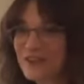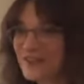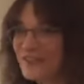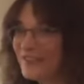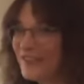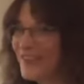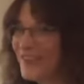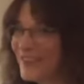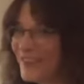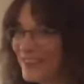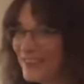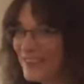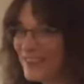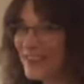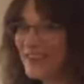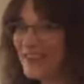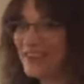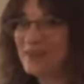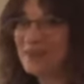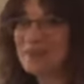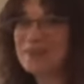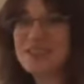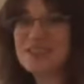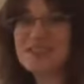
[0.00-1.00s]
what you get
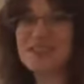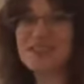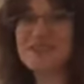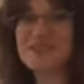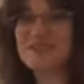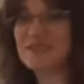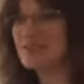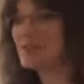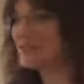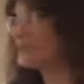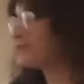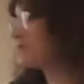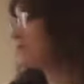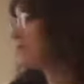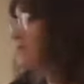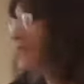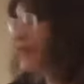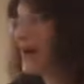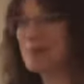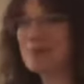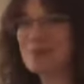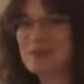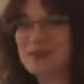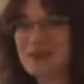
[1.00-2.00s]
up to when you're on
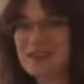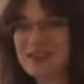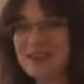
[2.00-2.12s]
camera.